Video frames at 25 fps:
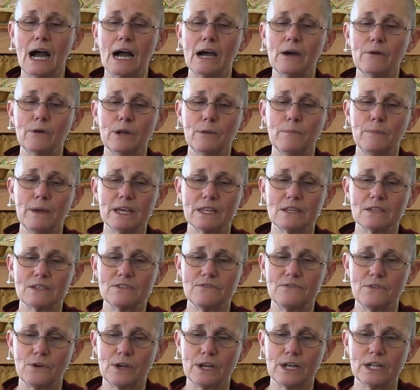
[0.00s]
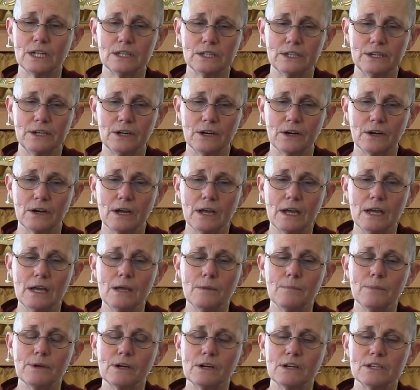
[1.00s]
I want to make this very clear
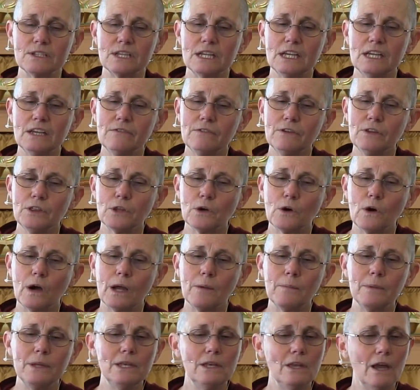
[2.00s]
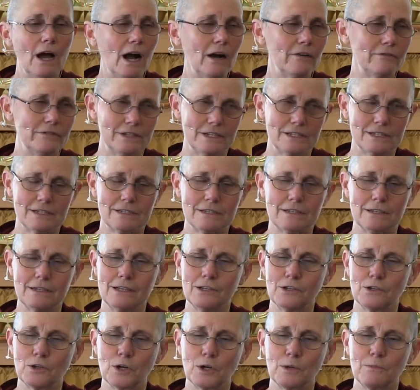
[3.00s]
because even though I'm a novice
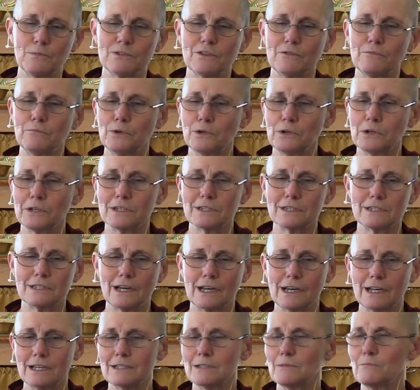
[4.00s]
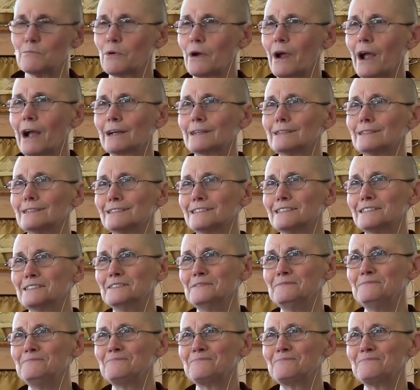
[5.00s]
in terms of Buddhist studies and practice,